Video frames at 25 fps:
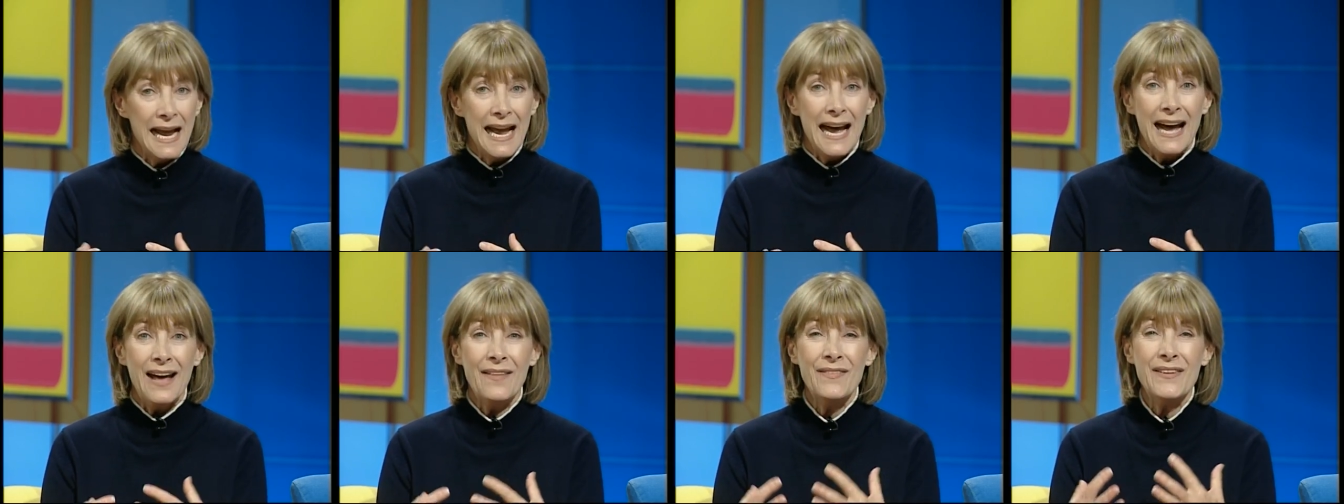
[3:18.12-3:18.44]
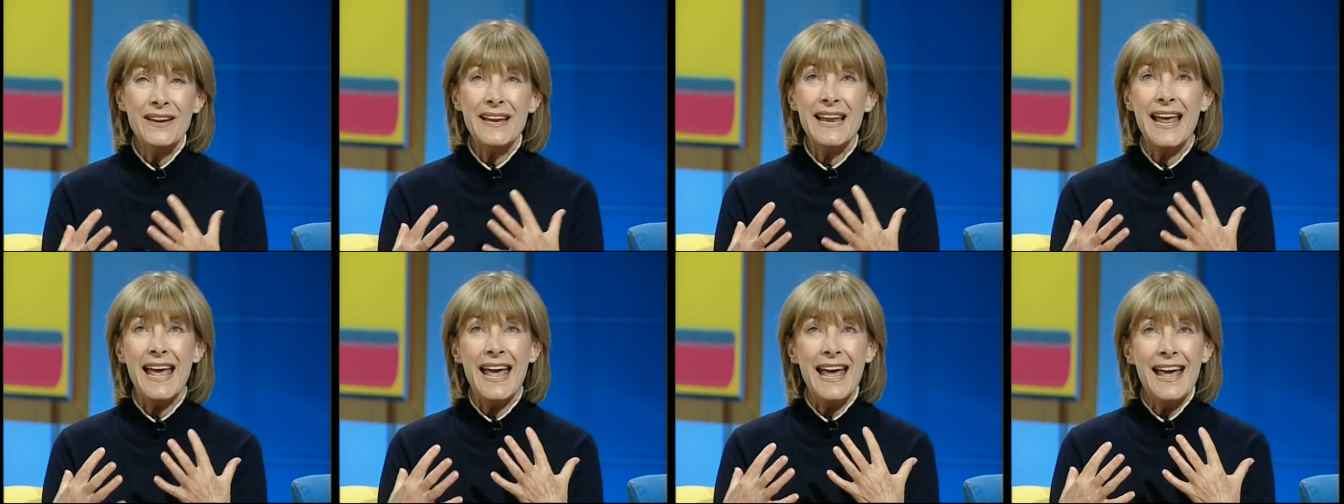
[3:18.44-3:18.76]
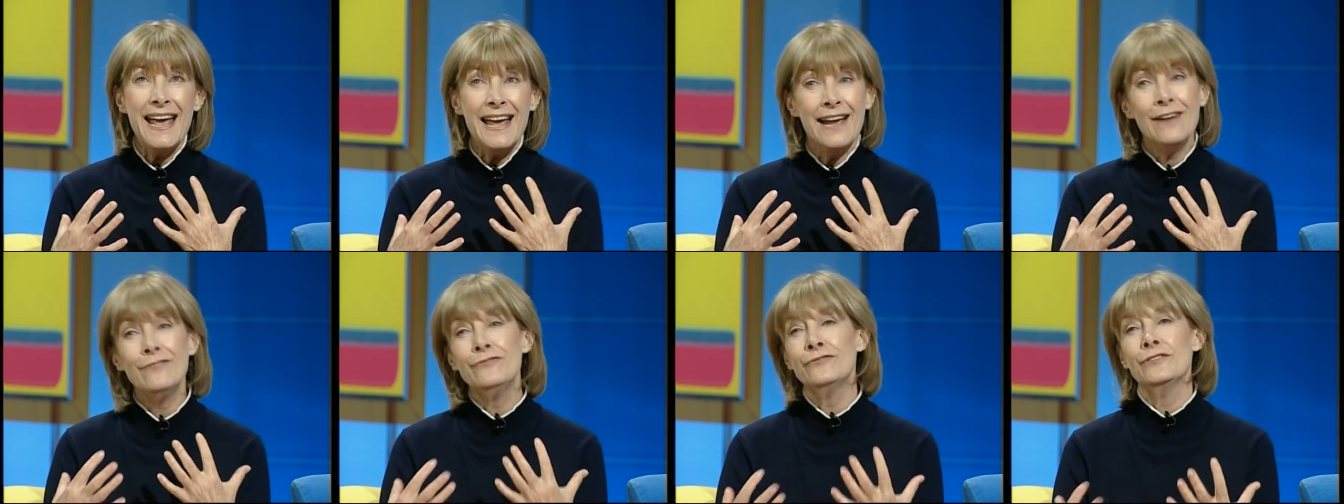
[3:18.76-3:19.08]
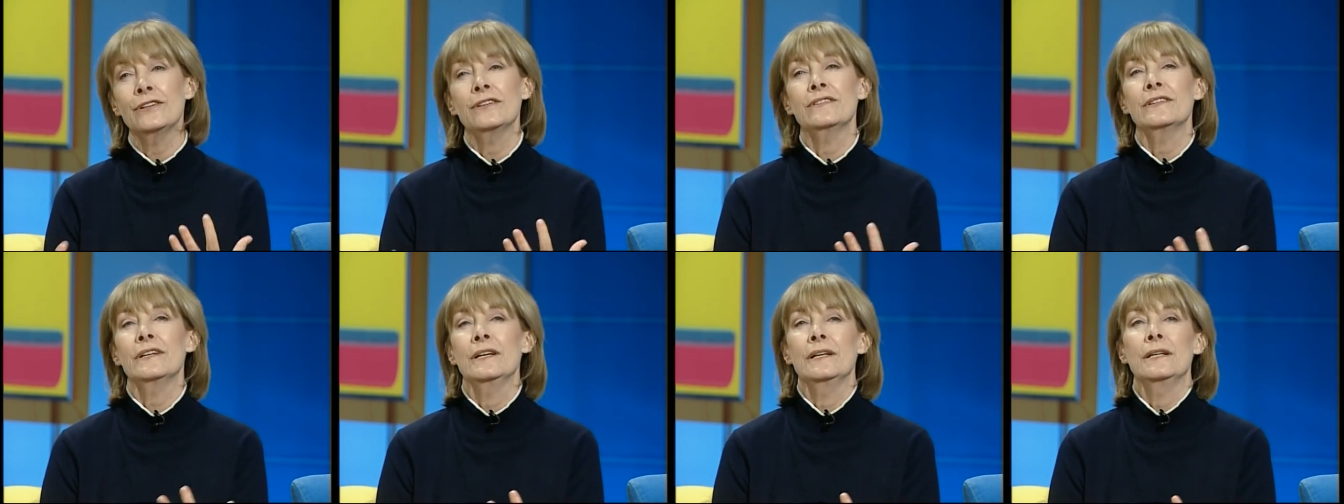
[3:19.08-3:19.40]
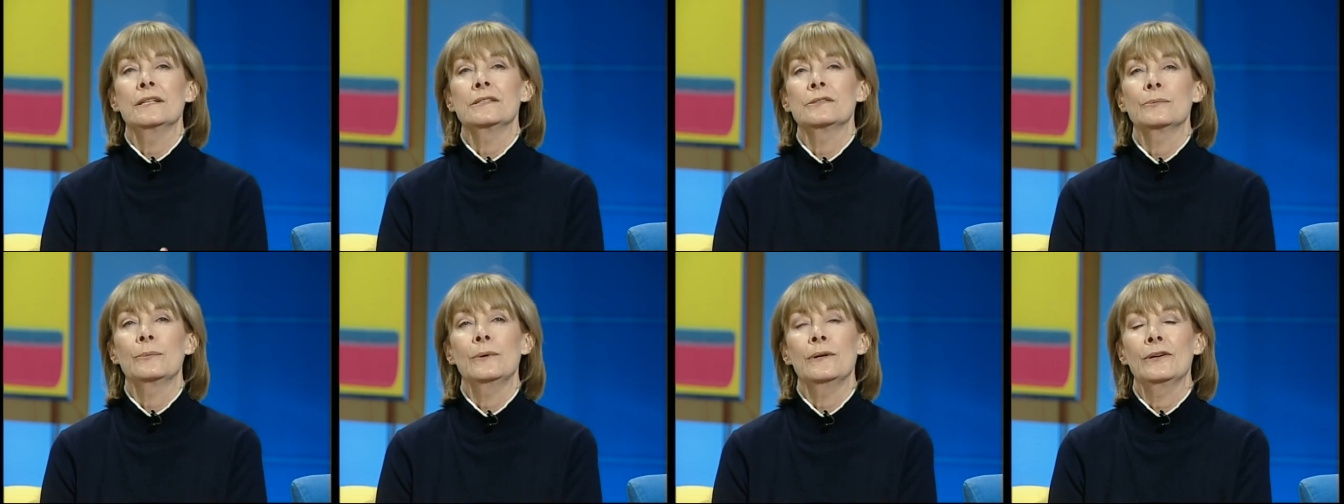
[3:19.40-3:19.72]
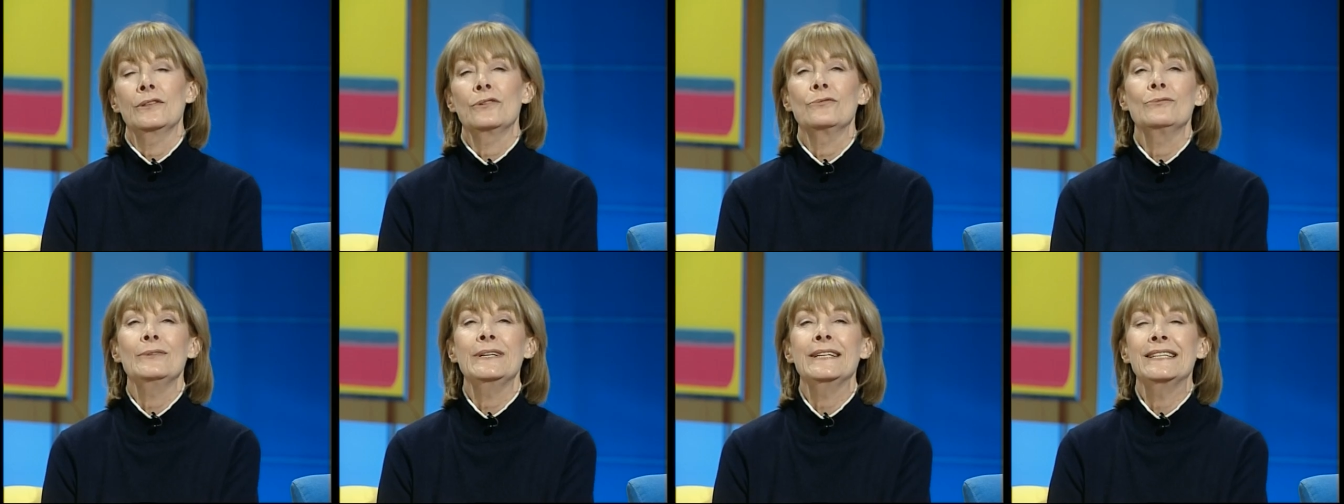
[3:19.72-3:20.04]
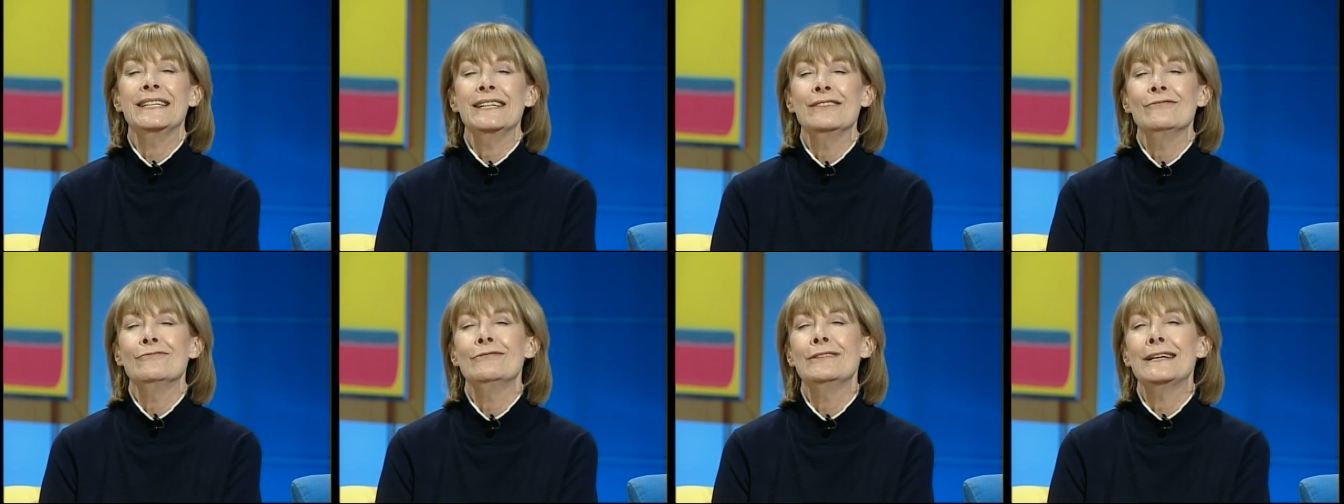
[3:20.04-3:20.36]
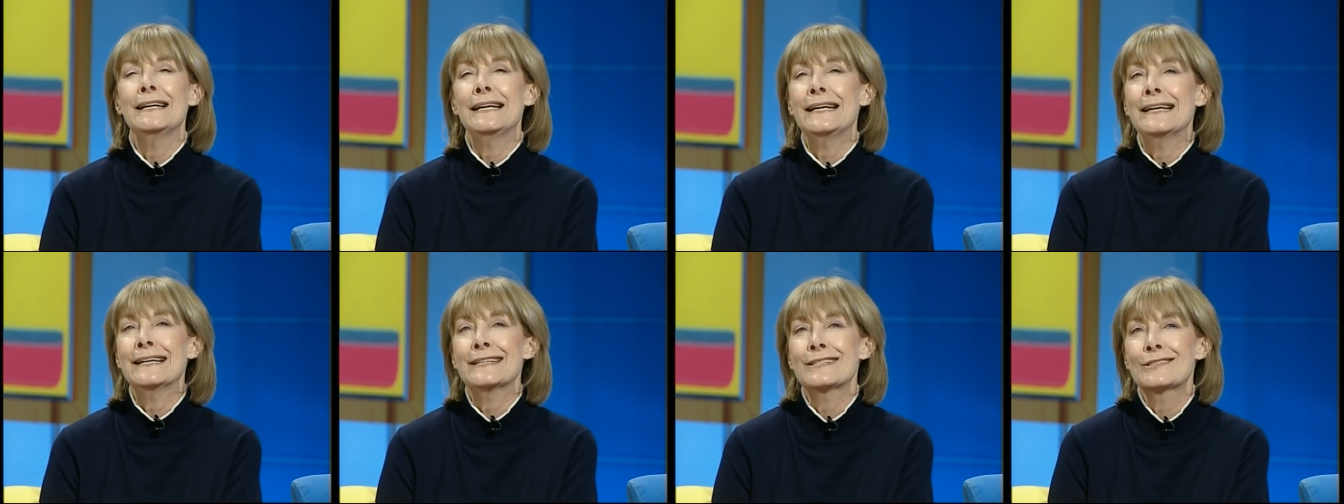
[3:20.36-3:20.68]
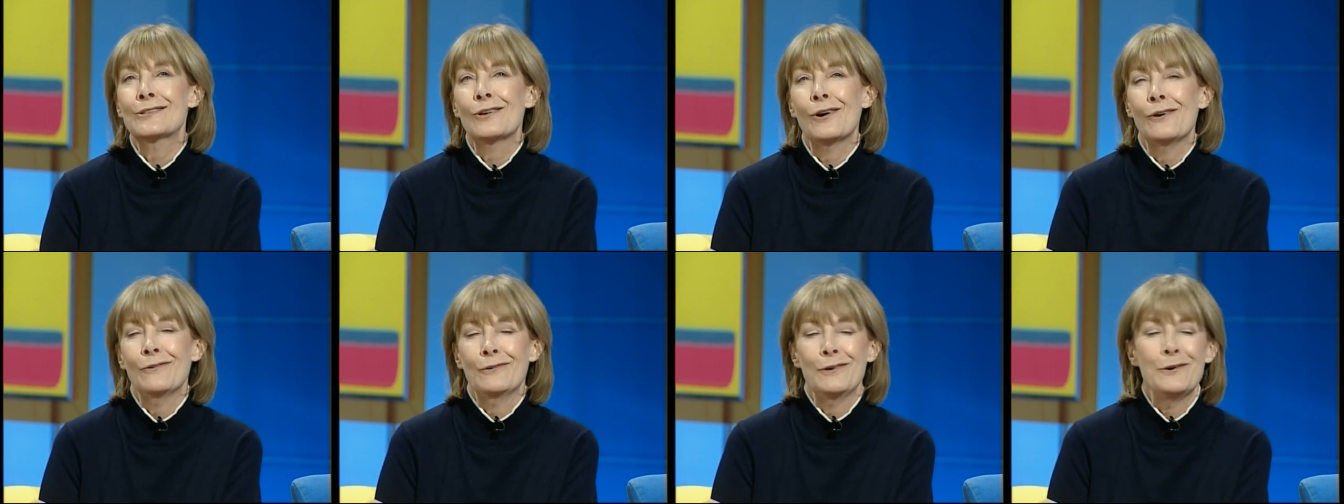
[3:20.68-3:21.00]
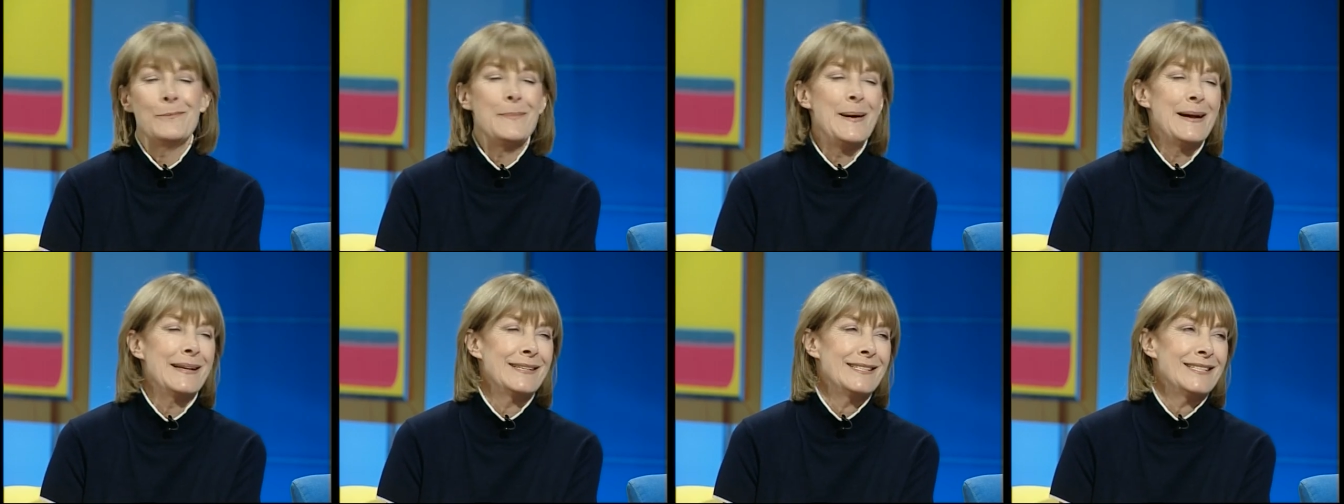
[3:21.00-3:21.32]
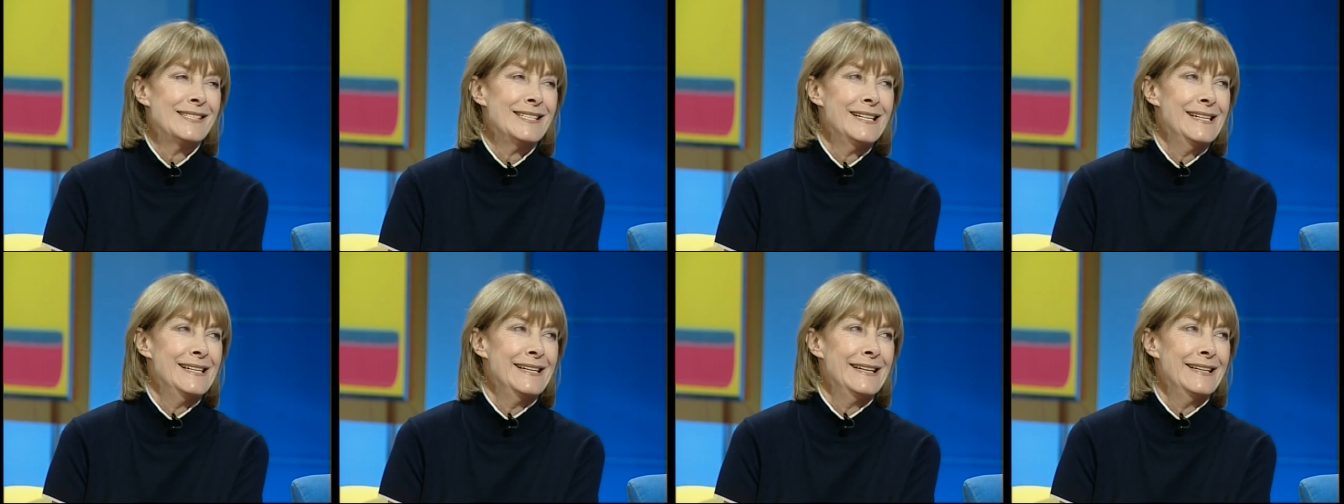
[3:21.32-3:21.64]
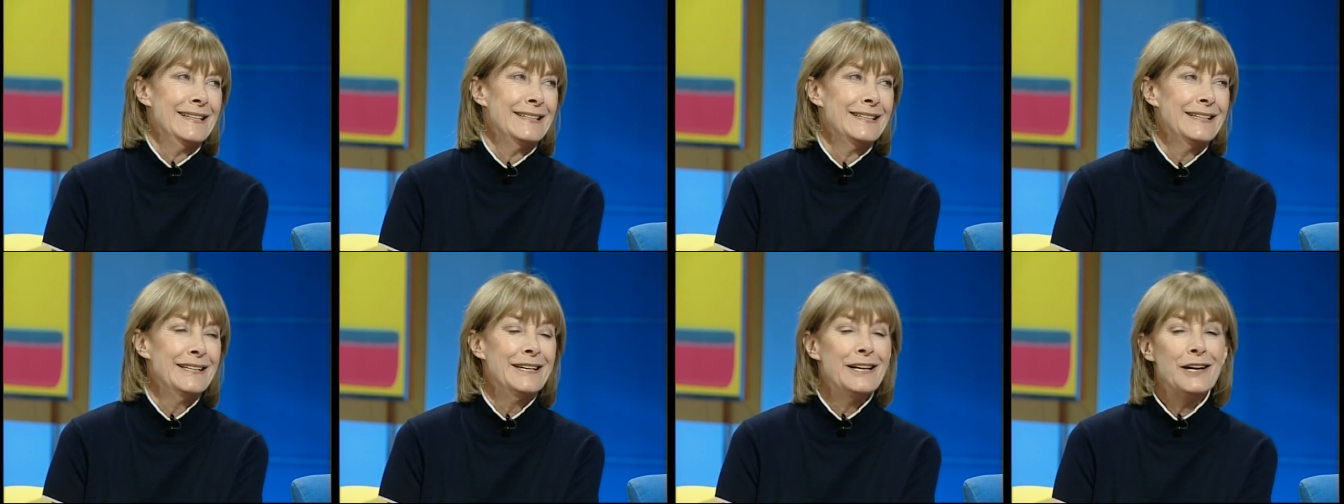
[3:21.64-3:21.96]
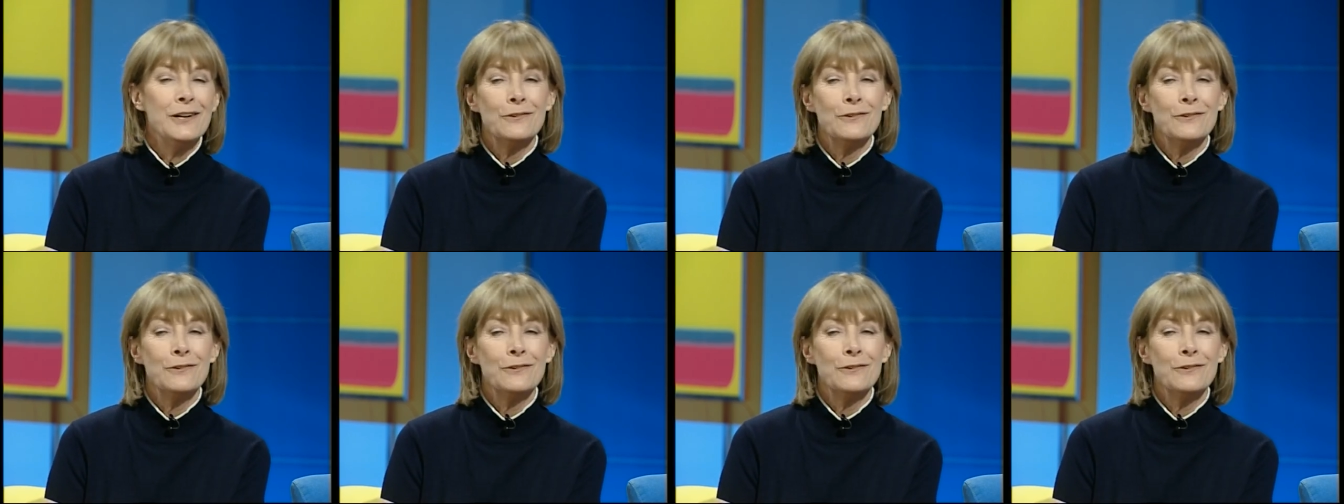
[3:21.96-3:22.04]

and then everything that's worth reading really has got romance in it.